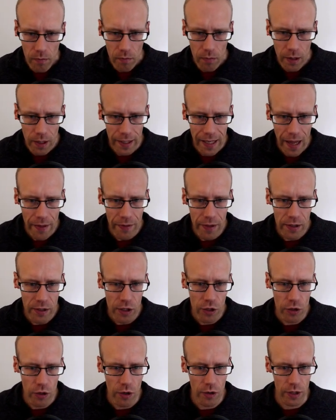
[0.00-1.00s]
Again, this
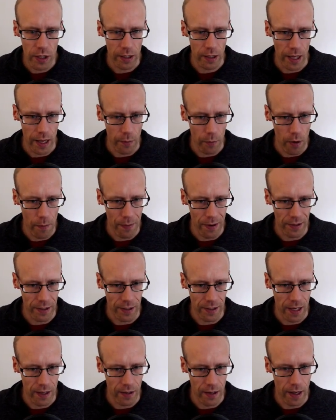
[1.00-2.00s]
is using the
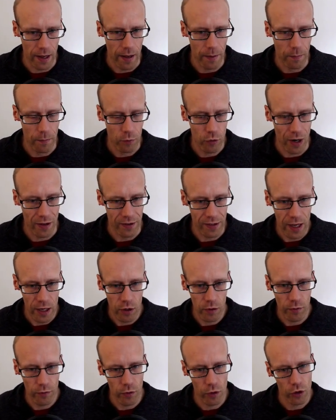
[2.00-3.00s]
WordPress's
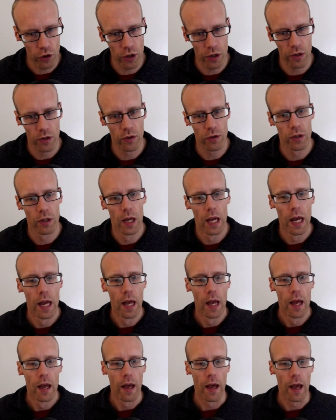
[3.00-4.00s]
translation functions.
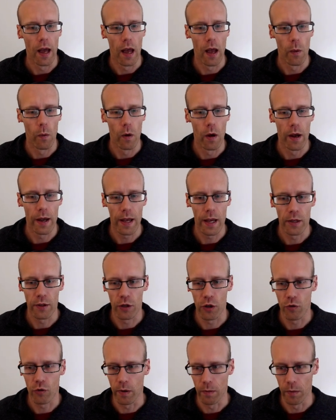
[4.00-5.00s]
Where here's the
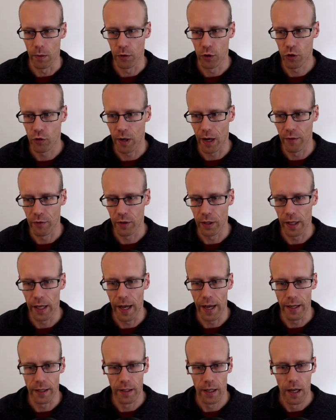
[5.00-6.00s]
string we want to
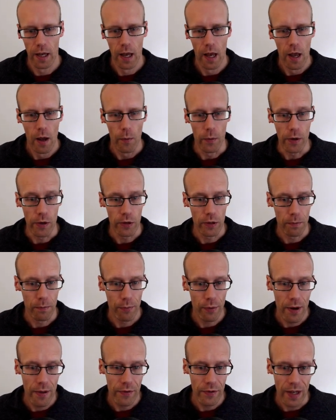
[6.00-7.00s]
translate. We're using
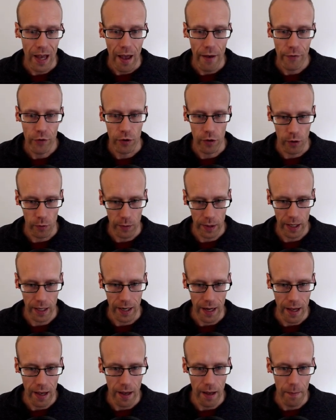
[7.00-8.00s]
printf so that we
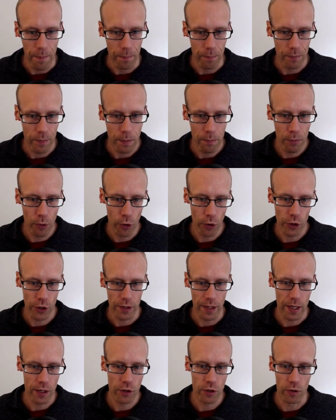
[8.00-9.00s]
can push
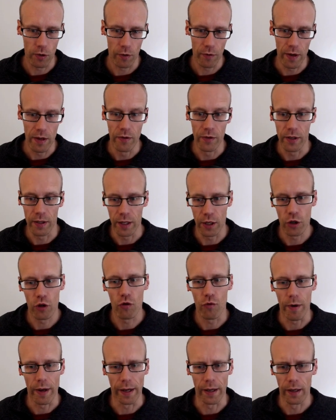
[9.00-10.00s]
this stuff into this
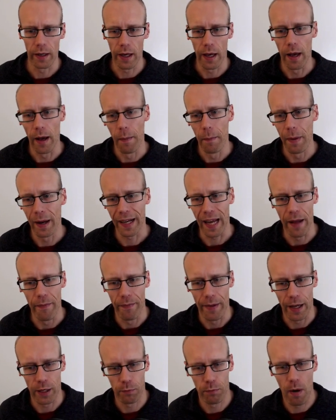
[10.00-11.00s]
string. Again,
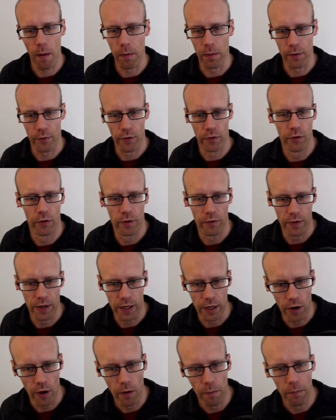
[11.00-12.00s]
that's probably for another
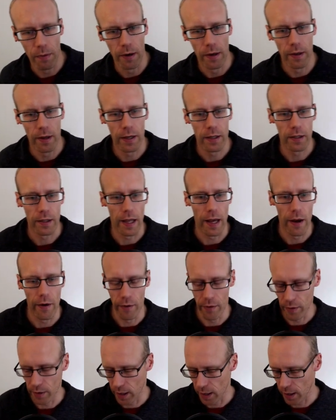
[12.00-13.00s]
video, but it's there
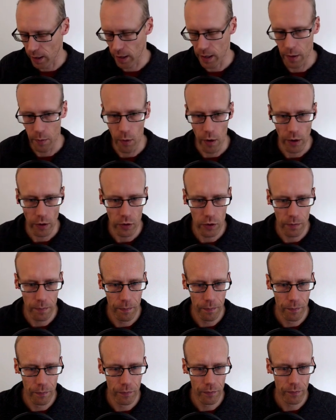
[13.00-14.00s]
and it works.
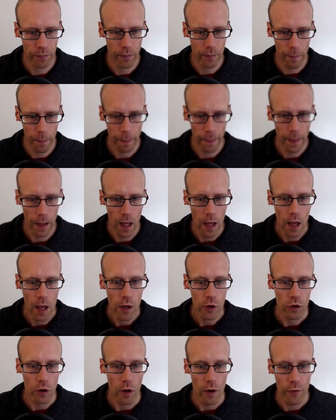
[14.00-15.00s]

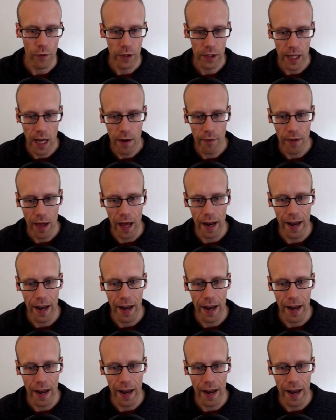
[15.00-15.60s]
So if we save that